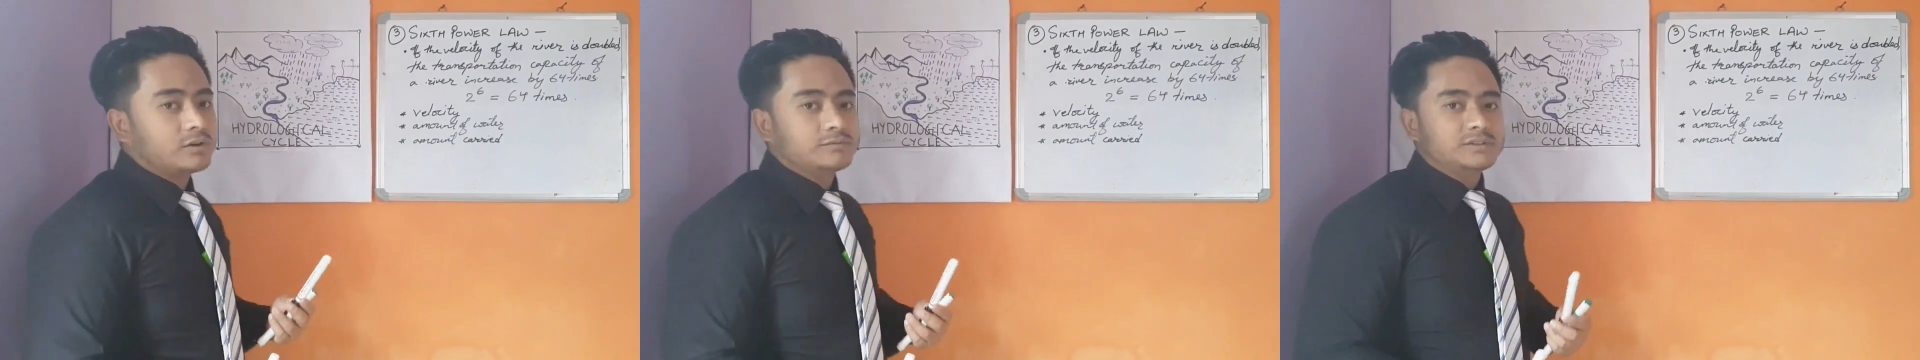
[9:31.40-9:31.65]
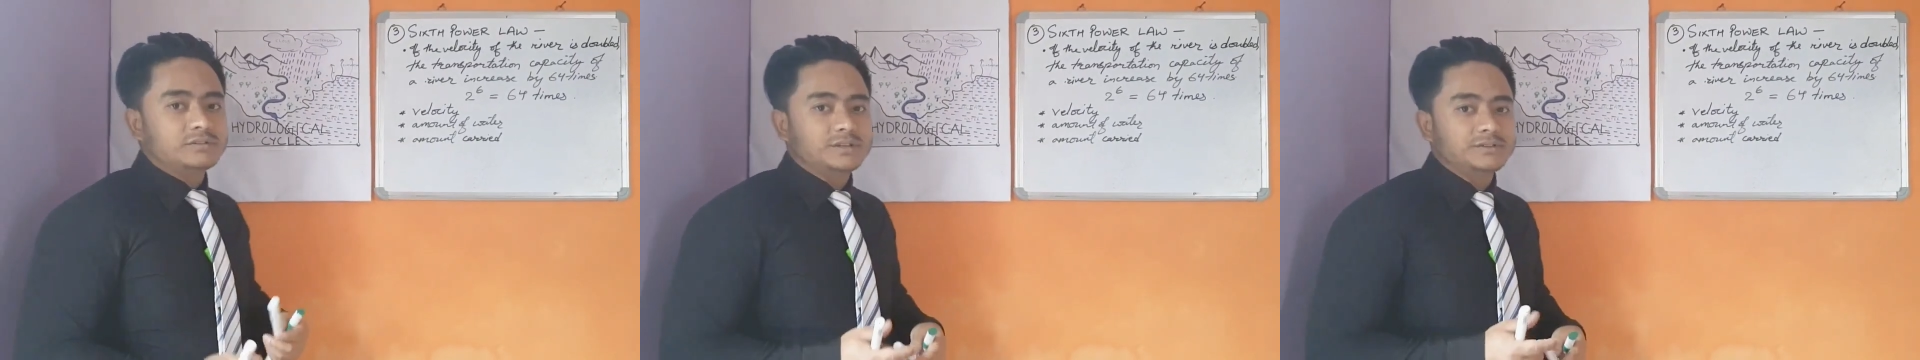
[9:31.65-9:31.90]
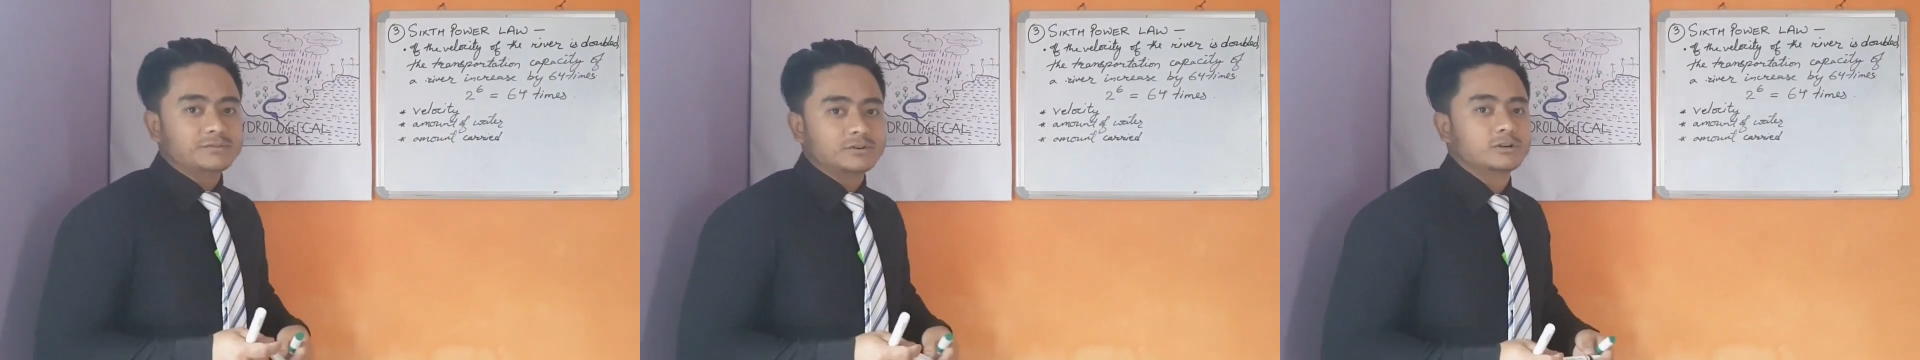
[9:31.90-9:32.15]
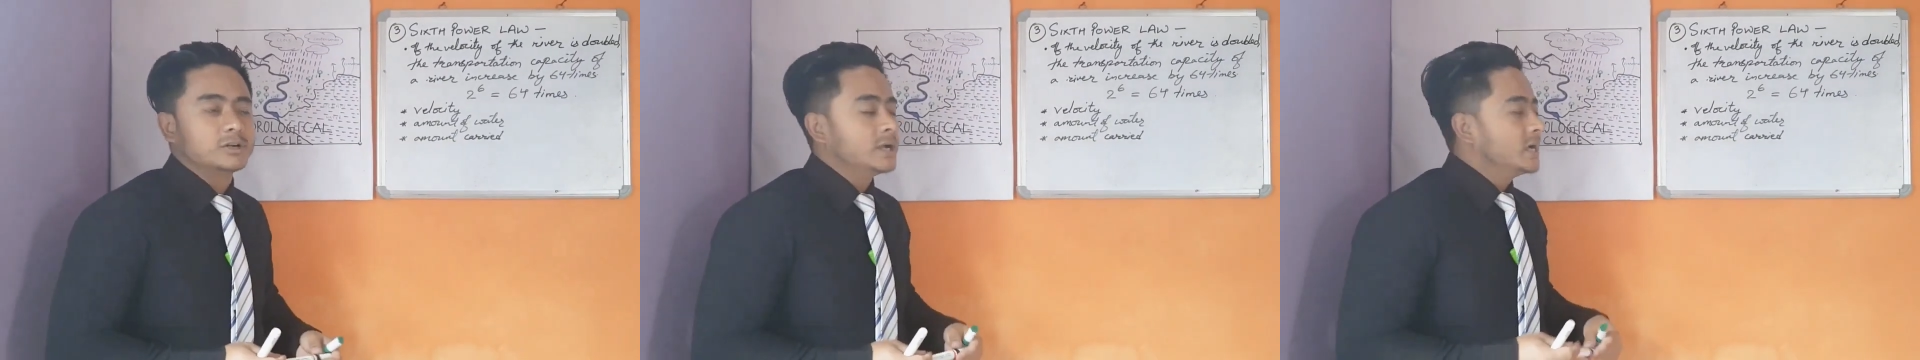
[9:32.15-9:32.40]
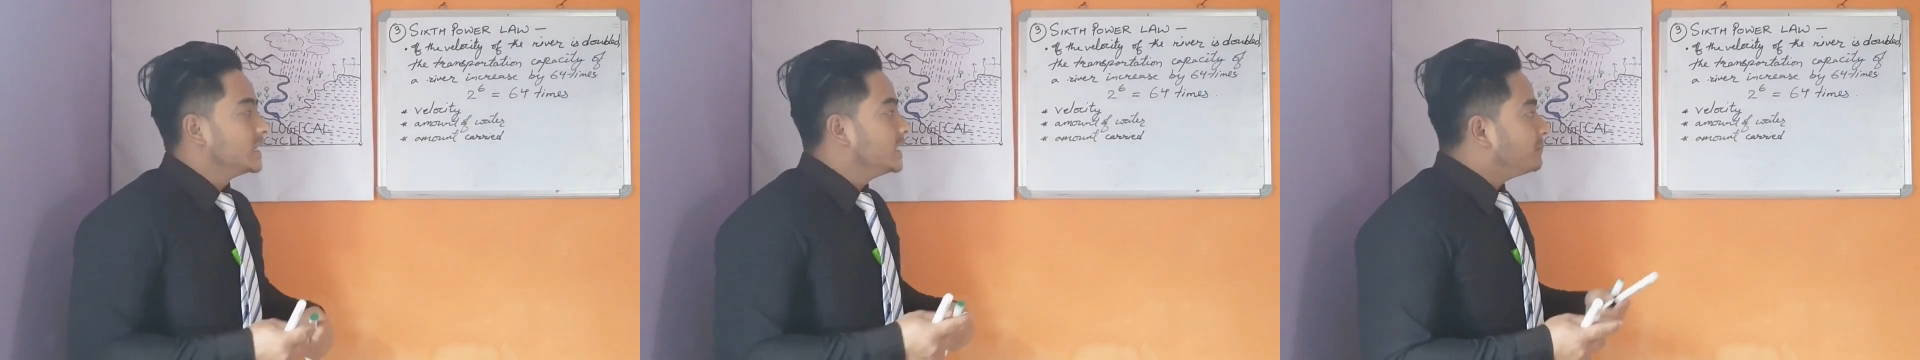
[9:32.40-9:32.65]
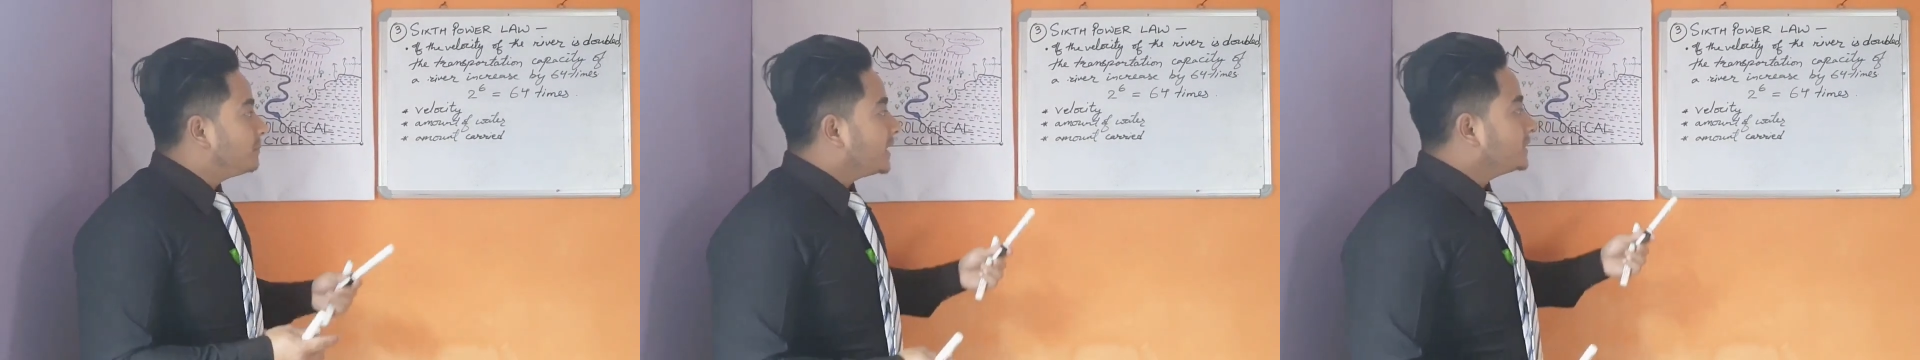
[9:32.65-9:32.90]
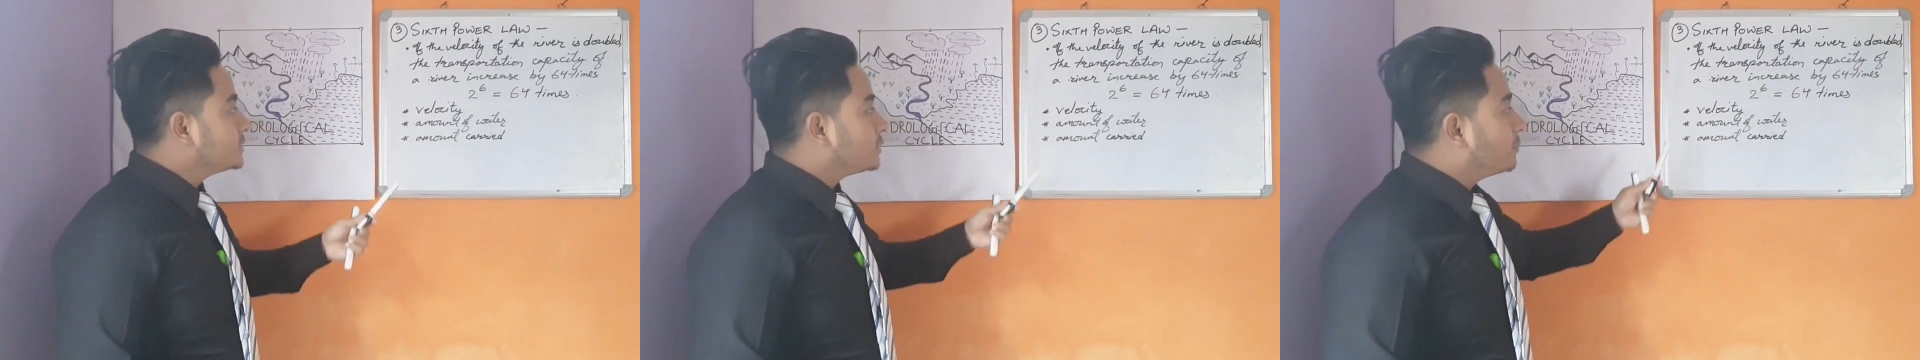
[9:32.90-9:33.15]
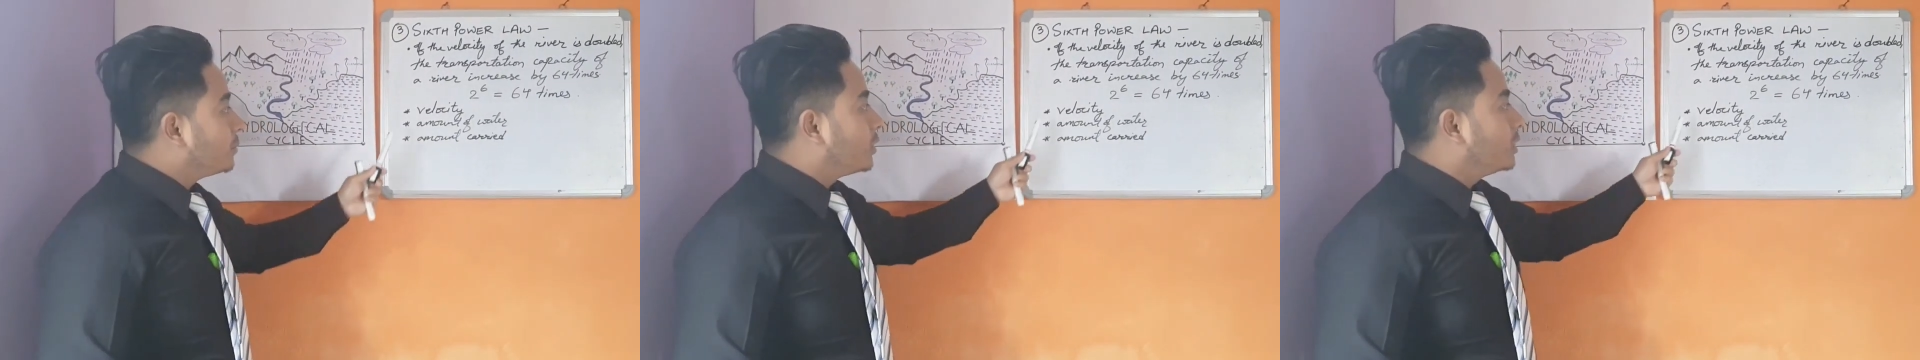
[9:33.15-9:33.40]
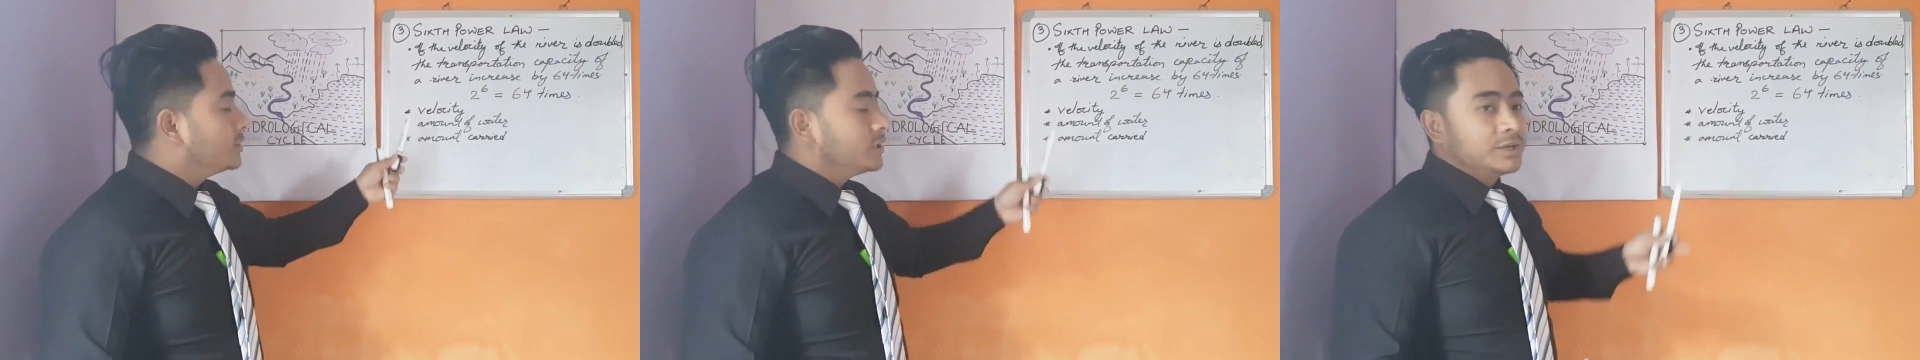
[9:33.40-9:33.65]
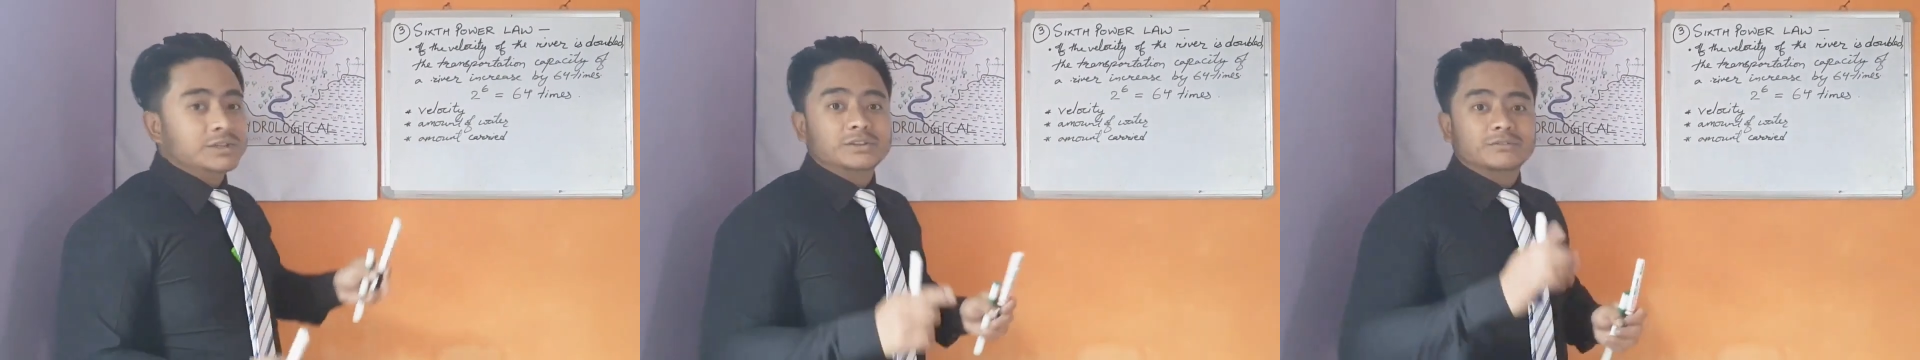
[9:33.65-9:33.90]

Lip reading: of the river depends upon